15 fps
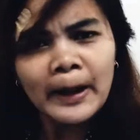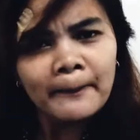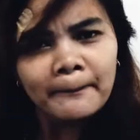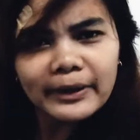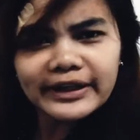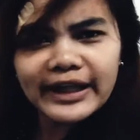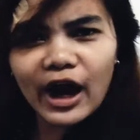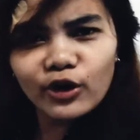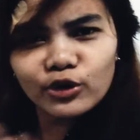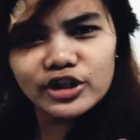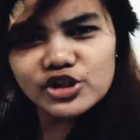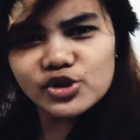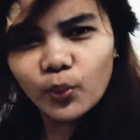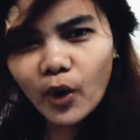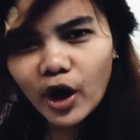But how
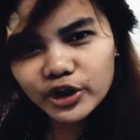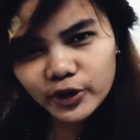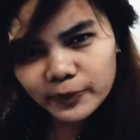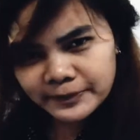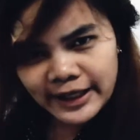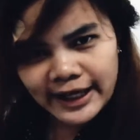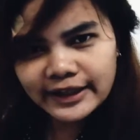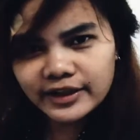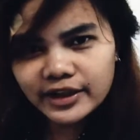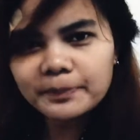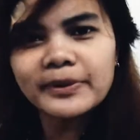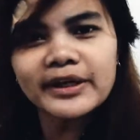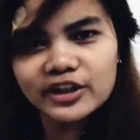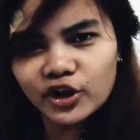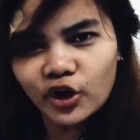does one obtain a
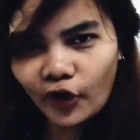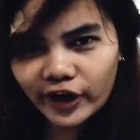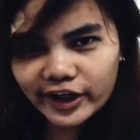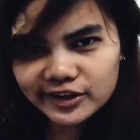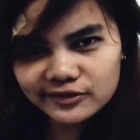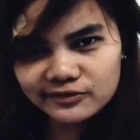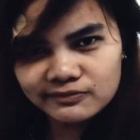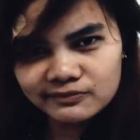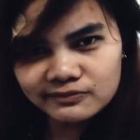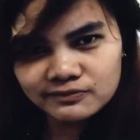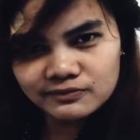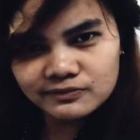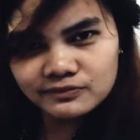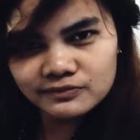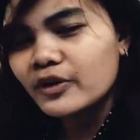Bitcoin?
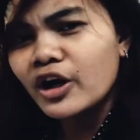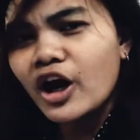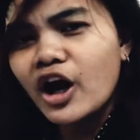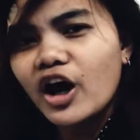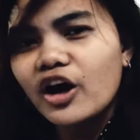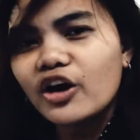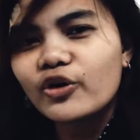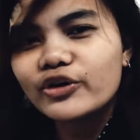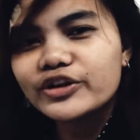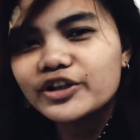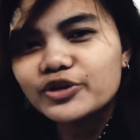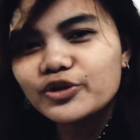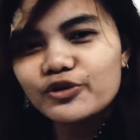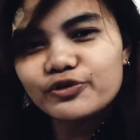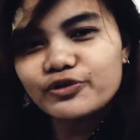According
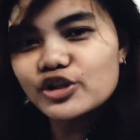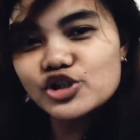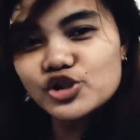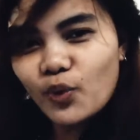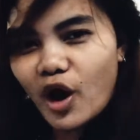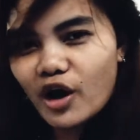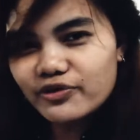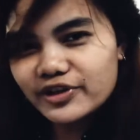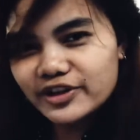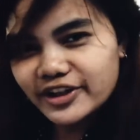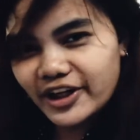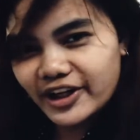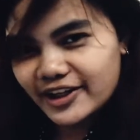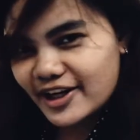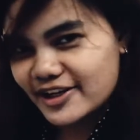to Francois
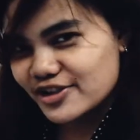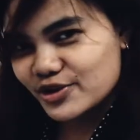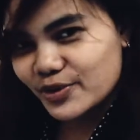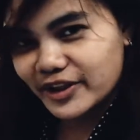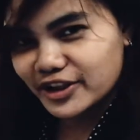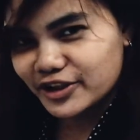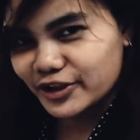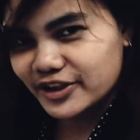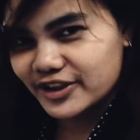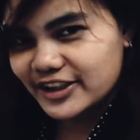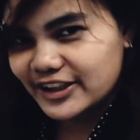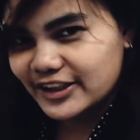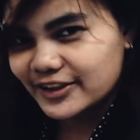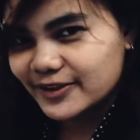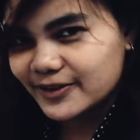Vilde last 2013,